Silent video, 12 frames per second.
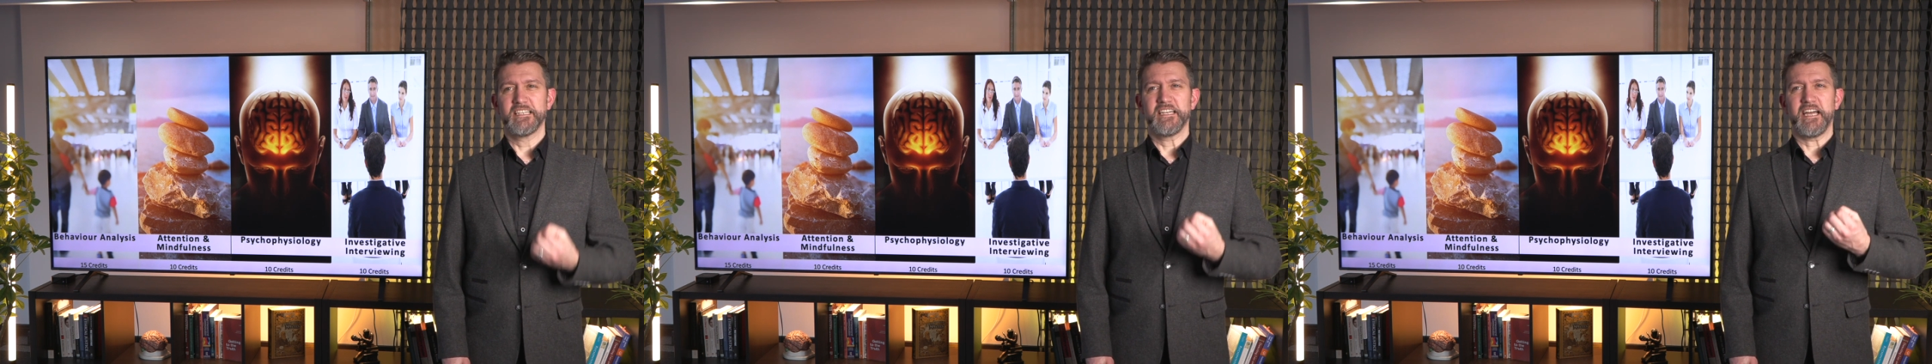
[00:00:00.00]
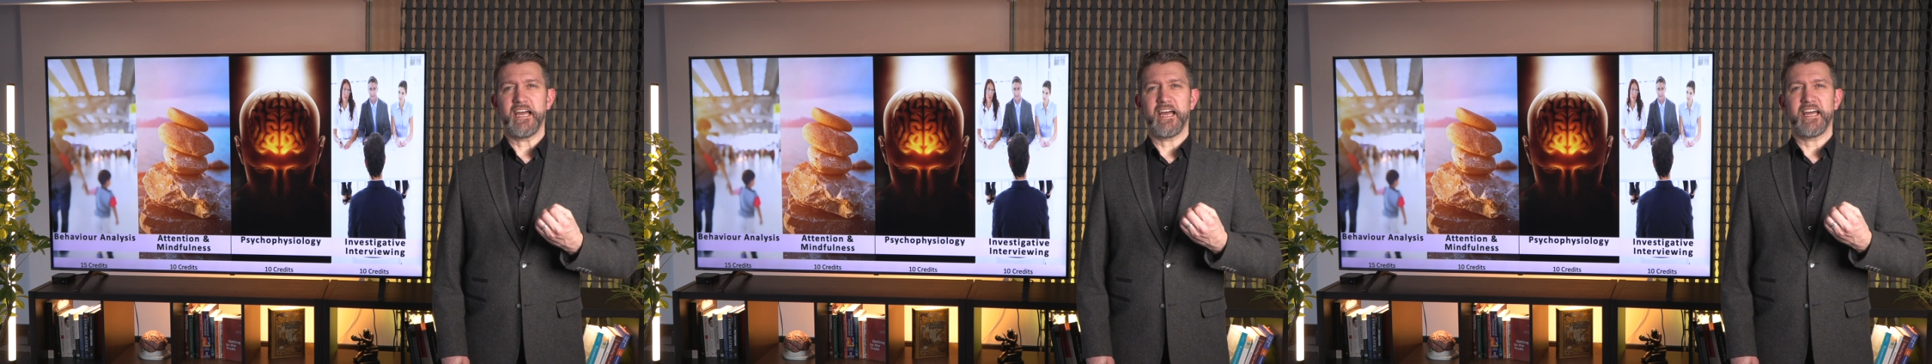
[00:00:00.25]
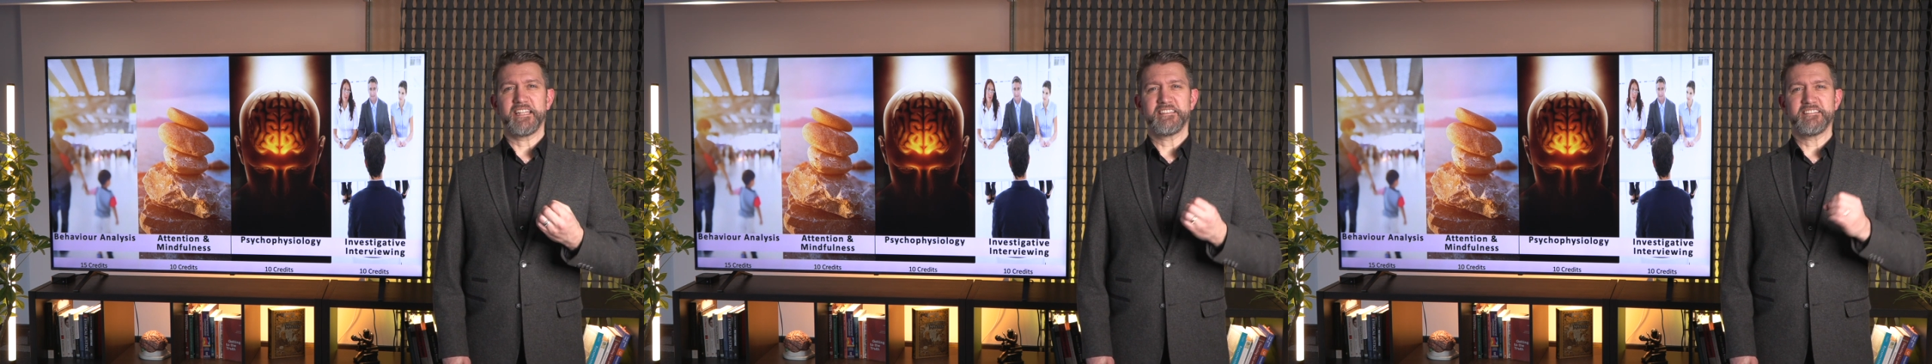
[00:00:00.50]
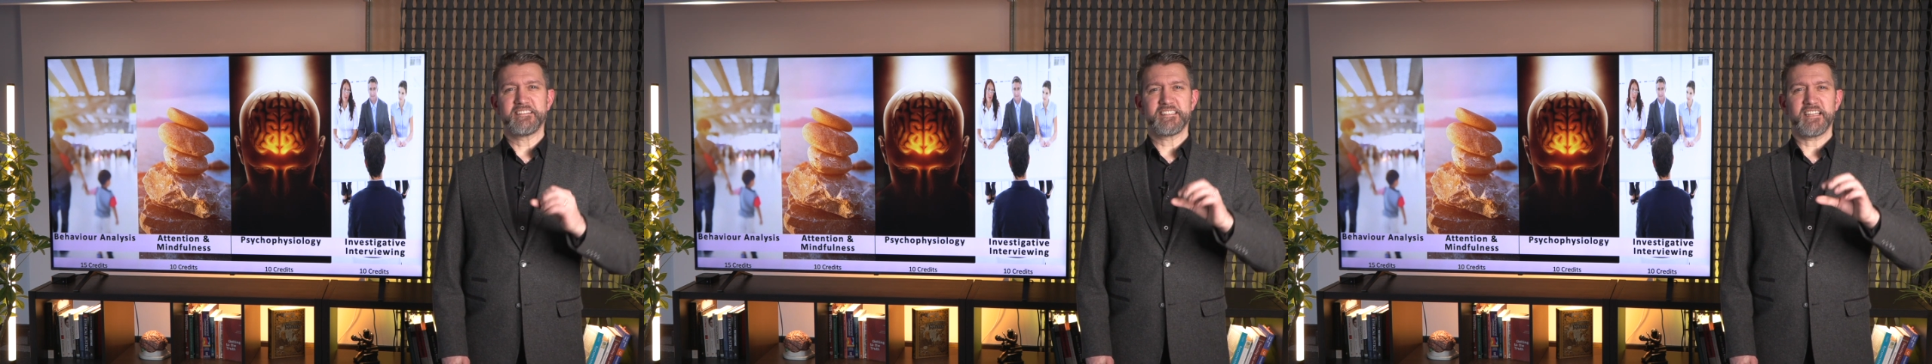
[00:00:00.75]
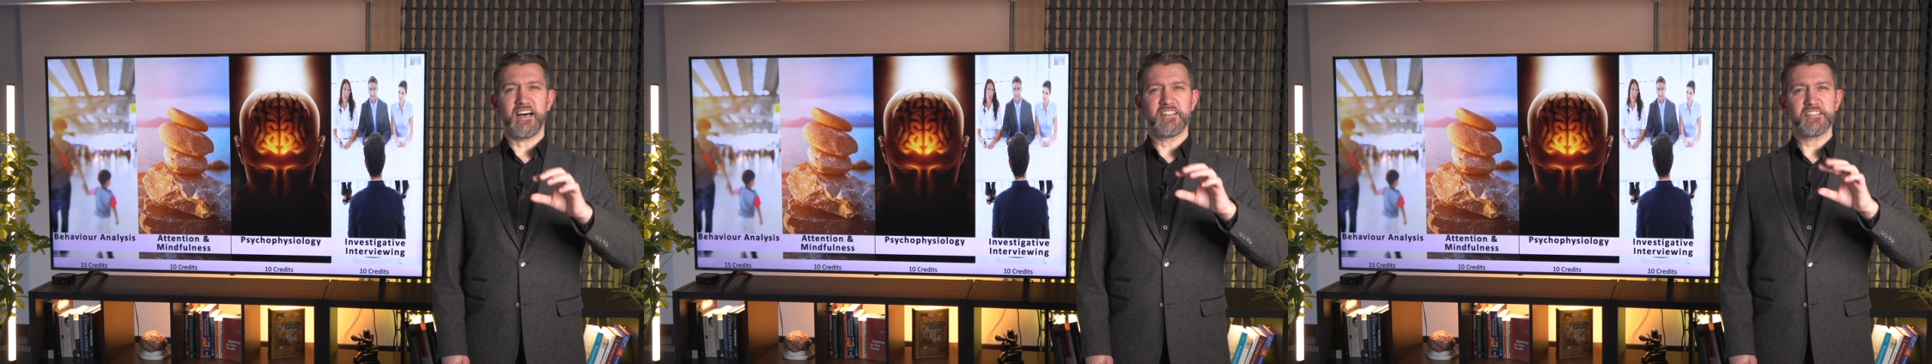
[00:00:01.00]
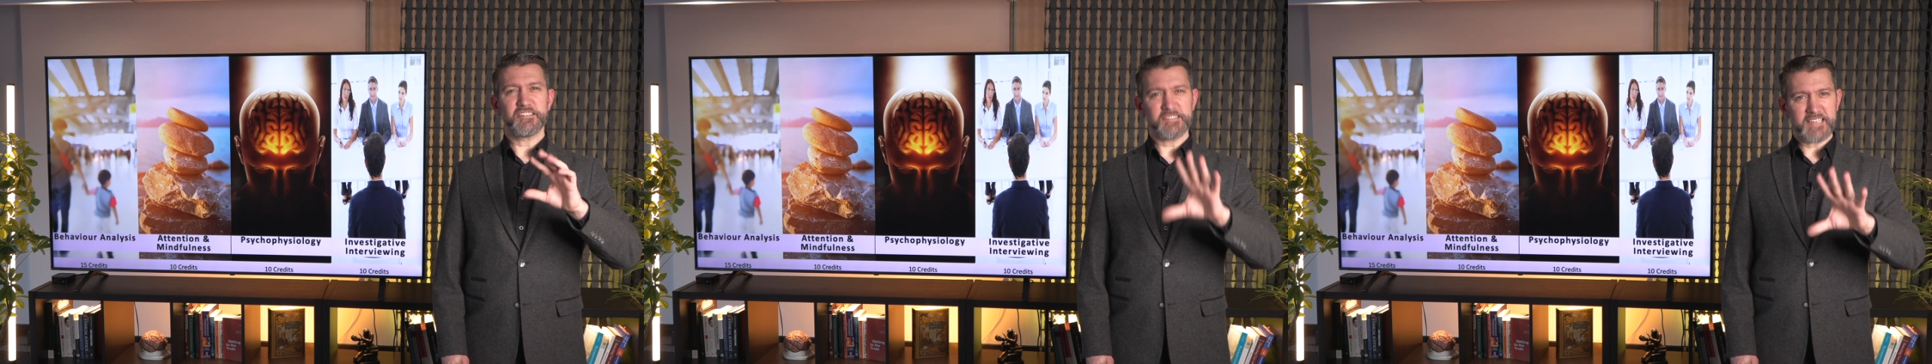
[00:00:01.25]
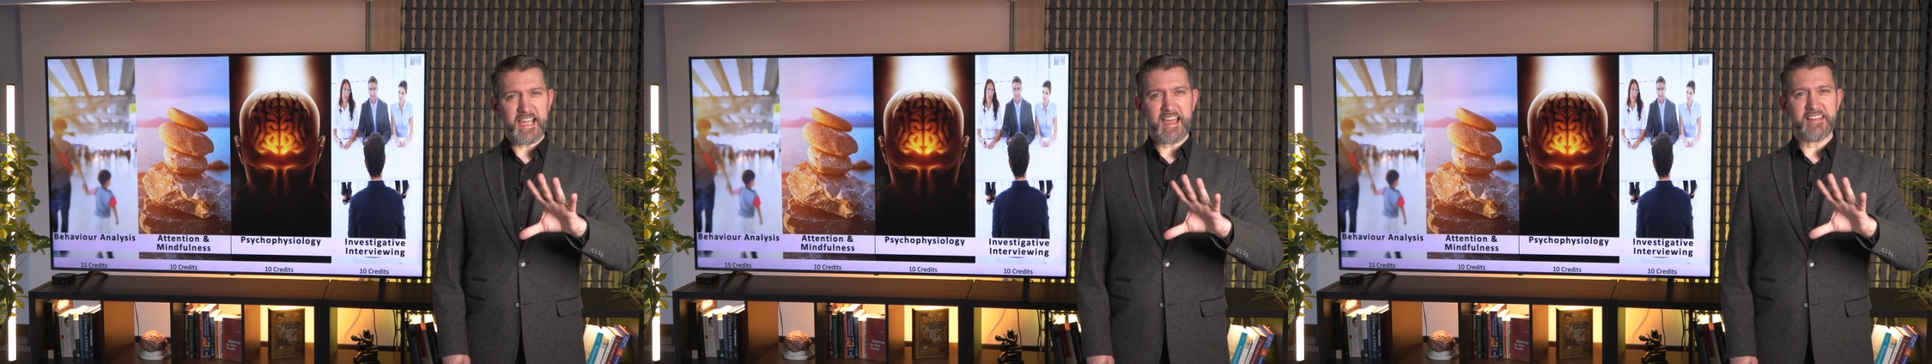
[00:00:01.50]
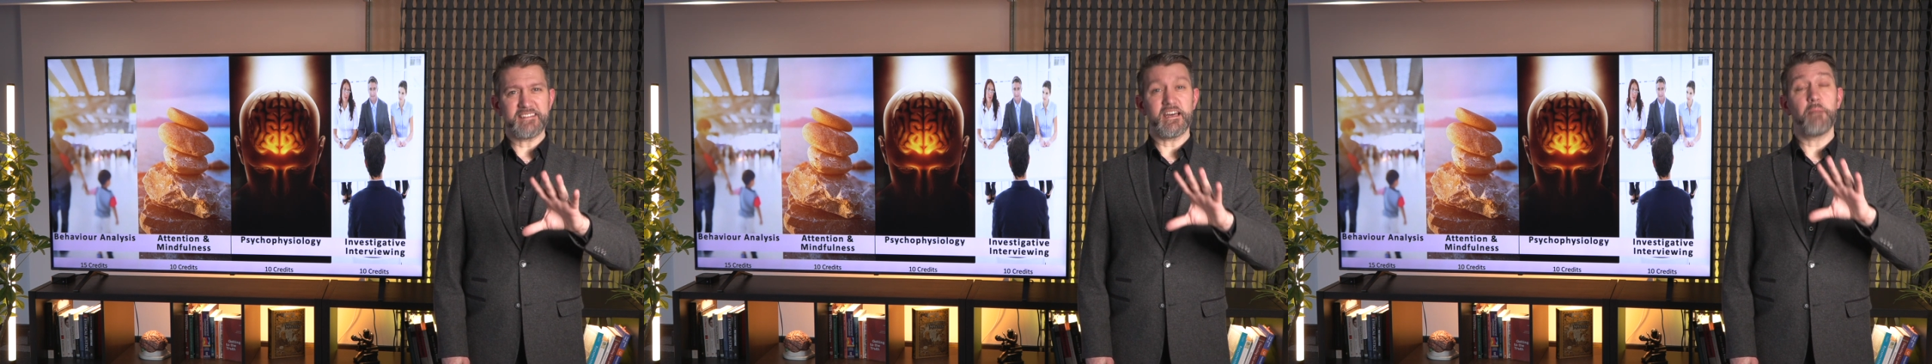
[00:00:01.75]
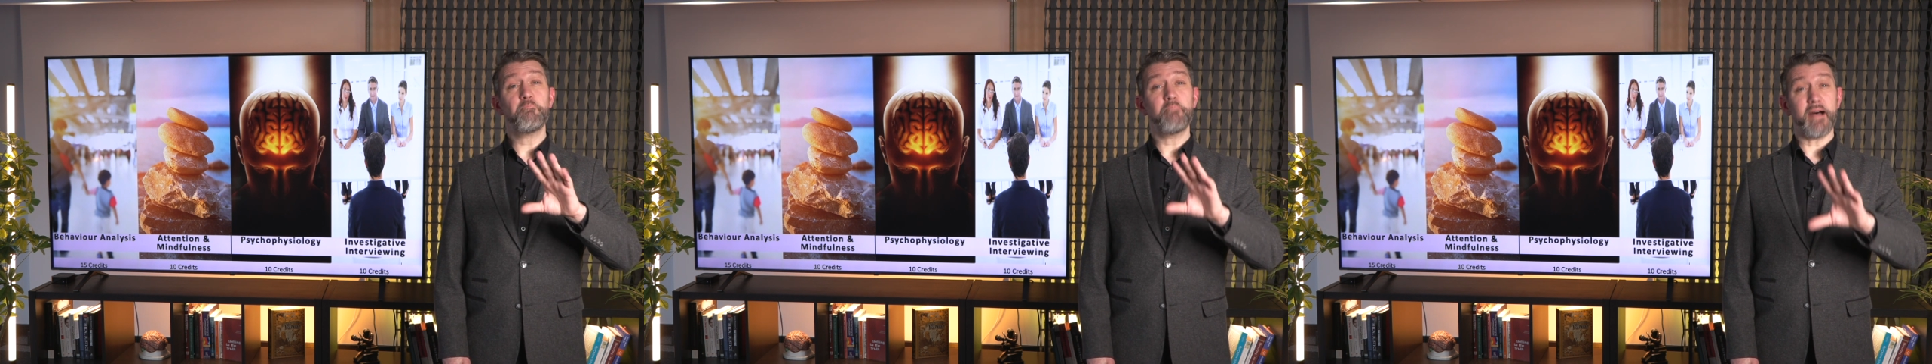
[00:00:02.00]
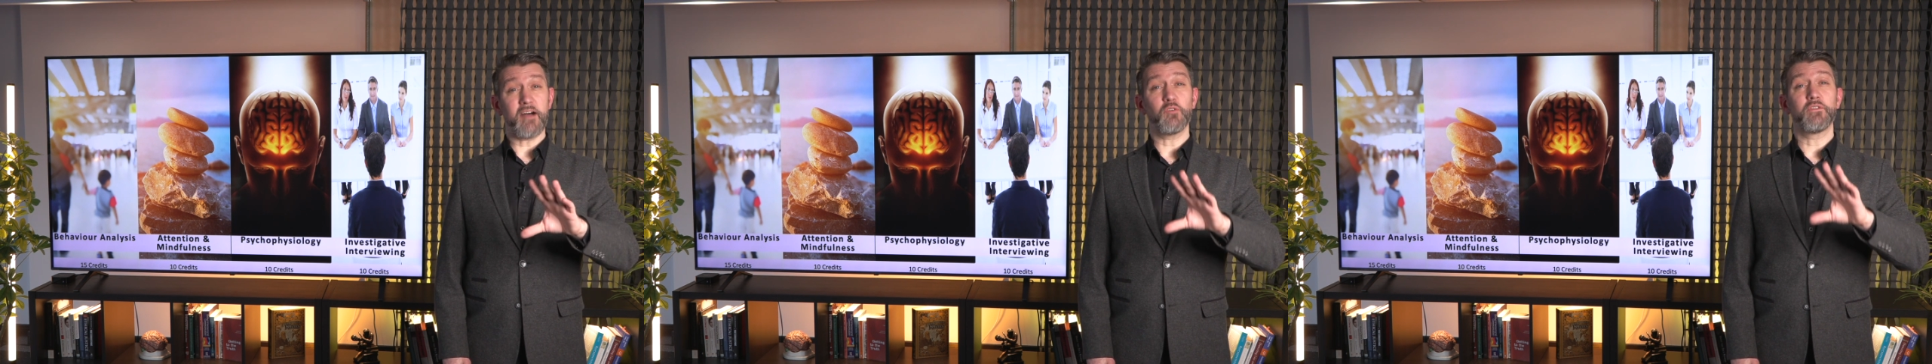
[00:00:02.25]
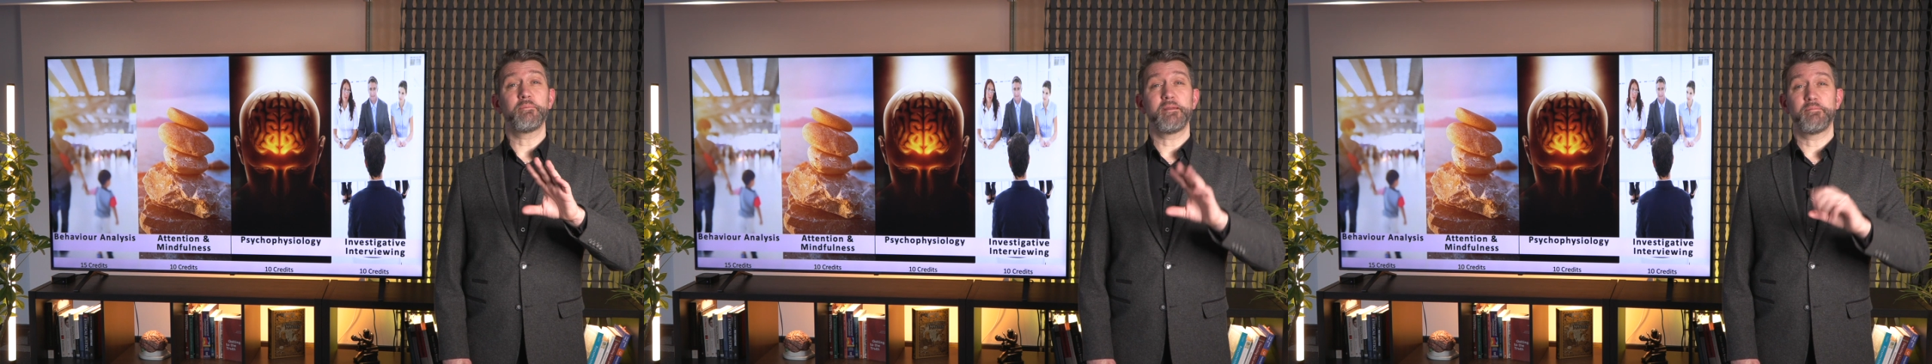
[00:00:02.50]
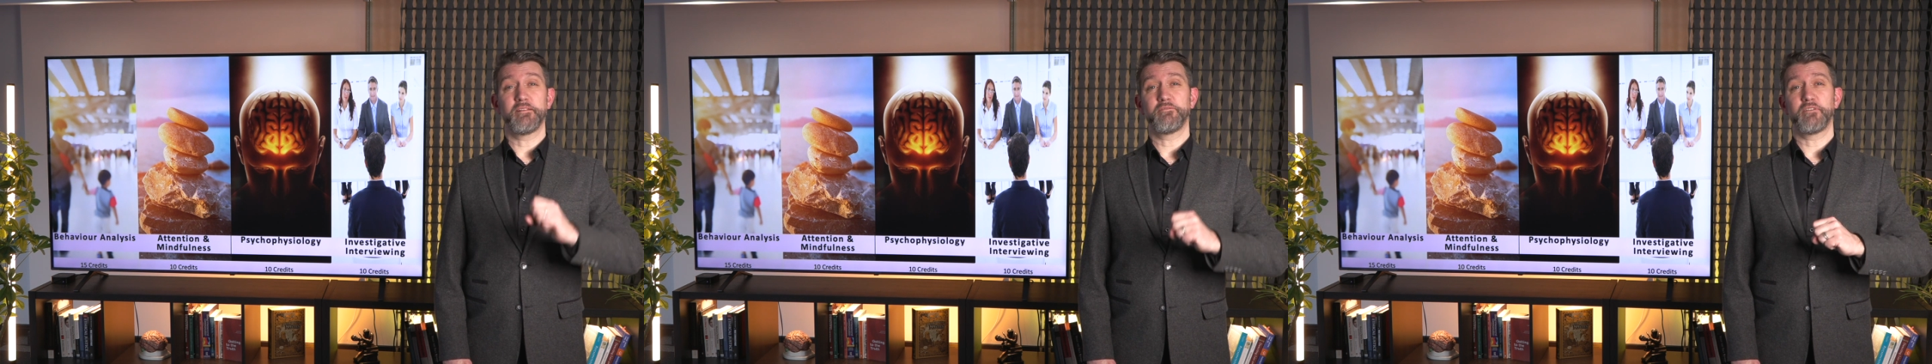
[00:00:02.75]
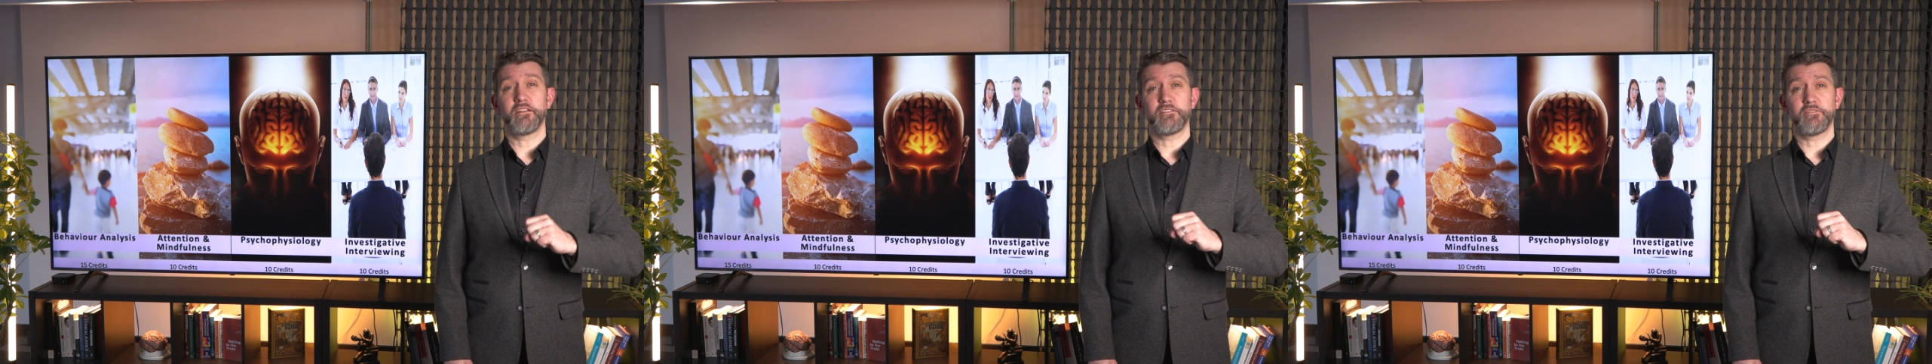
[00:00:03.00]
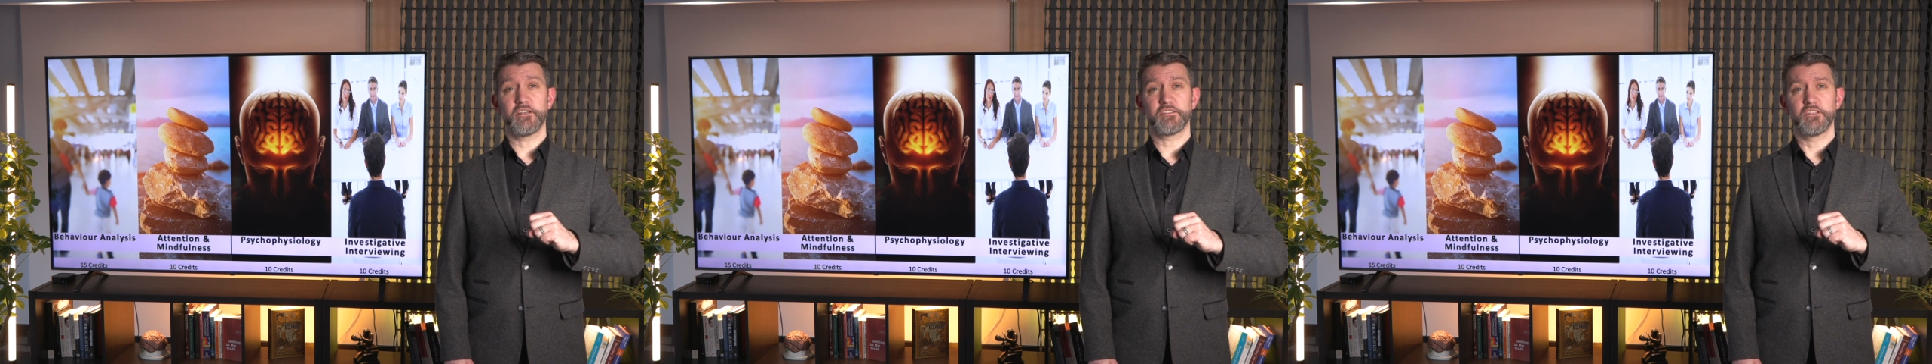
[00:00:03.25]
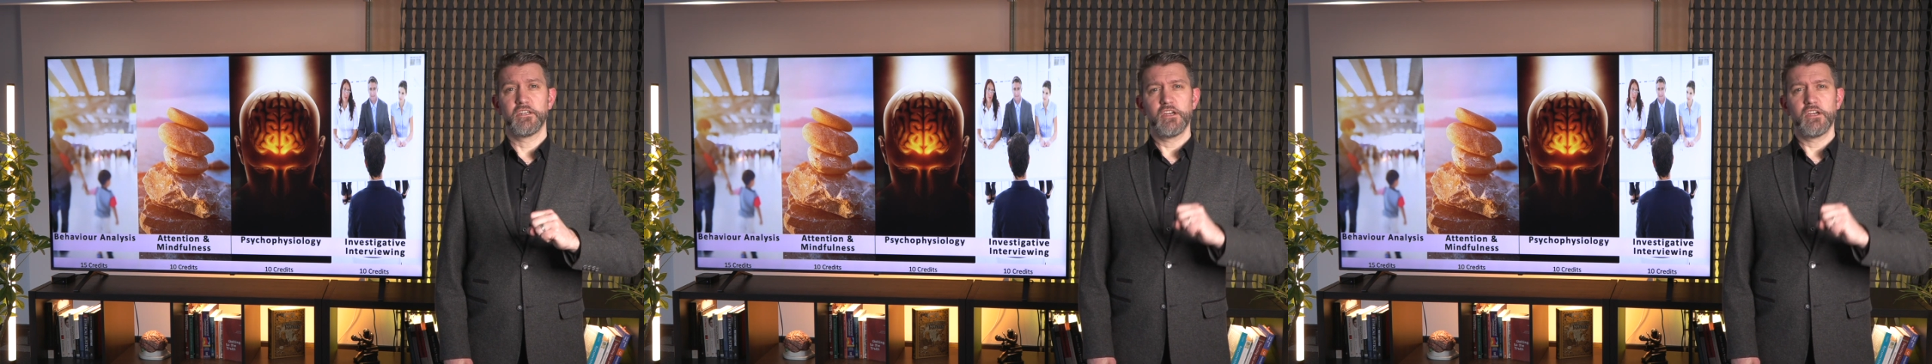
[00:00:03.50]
and understand about the people in front of us